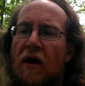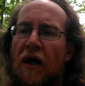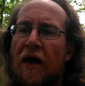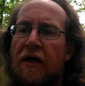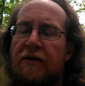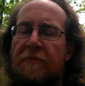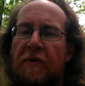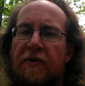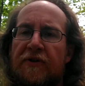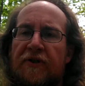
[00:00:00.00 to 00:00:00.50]

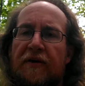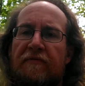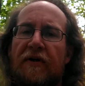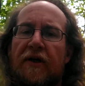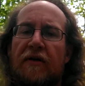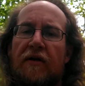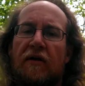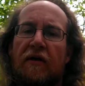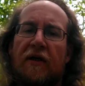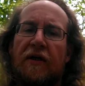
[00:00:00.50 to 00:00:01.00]
And it's about seven
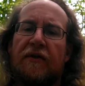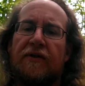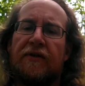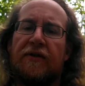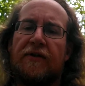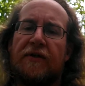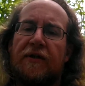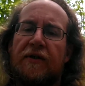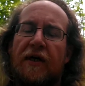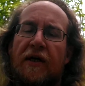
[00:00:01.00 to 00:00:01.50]
hundred
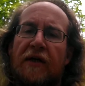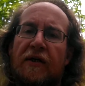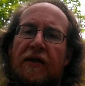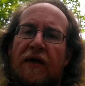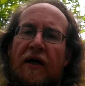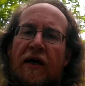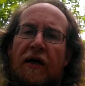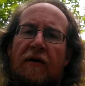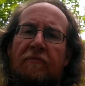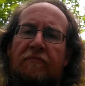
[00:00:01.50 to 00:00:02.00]
clicks, and
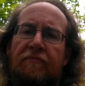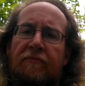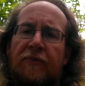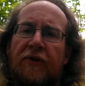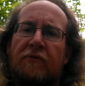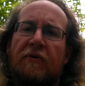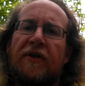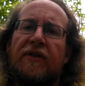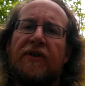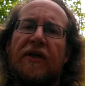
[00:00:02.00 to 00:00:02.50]
uh,
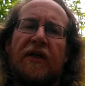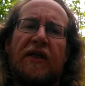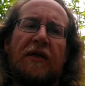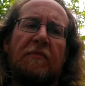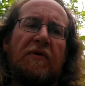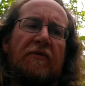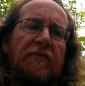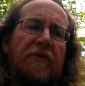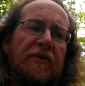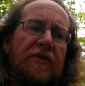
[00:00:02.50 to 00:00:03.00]
the reason I
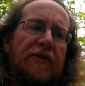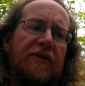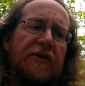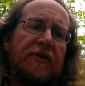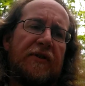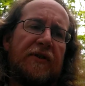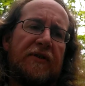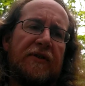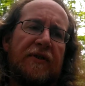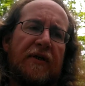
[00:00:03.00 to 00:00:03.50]
came up with
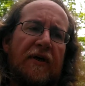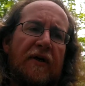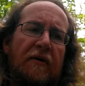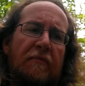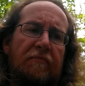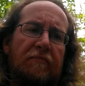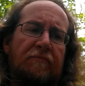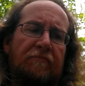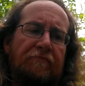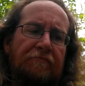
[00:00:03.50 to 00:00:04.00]
this is,
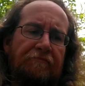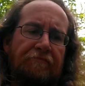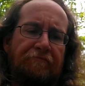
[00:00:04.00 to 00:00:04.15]
um,